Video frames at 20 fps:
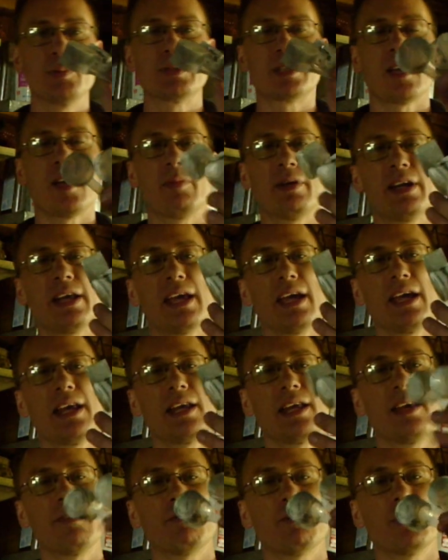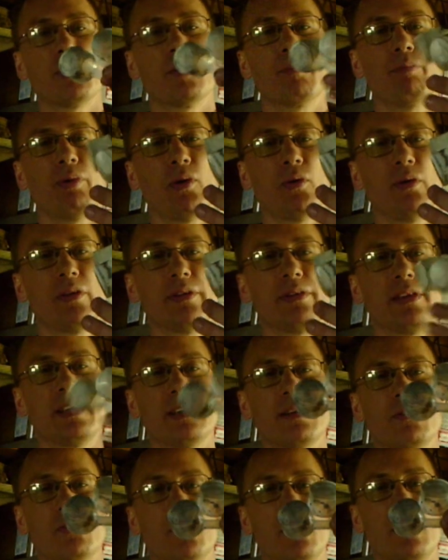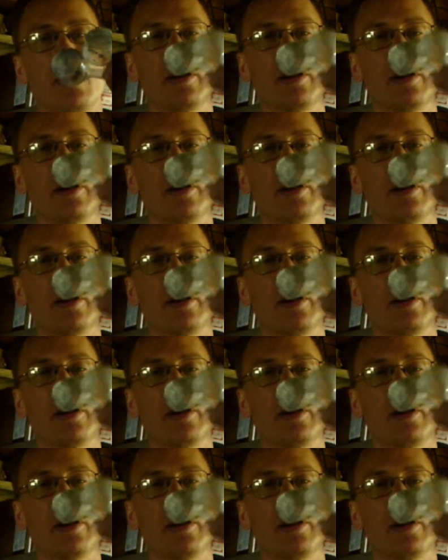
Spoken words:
come in handy for pulling the raw